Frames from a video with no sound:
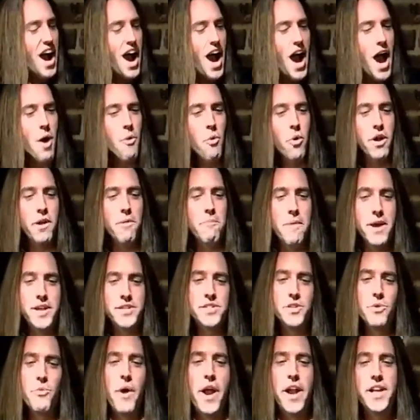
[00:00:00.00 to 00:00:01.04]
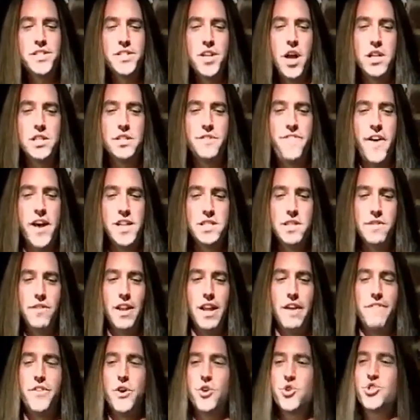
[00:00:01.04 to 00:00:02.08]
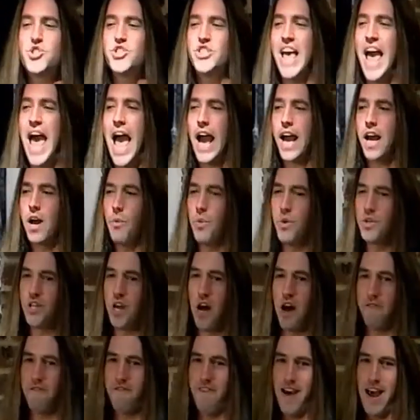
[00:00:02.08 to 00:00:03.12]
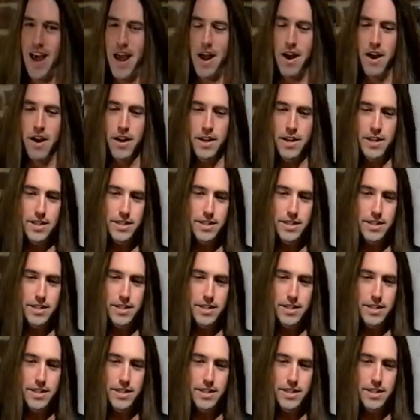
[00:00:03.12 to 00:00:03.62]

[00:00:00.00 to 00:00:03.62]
I wouldn't miss the Renaissance Festival if your sack was on fire.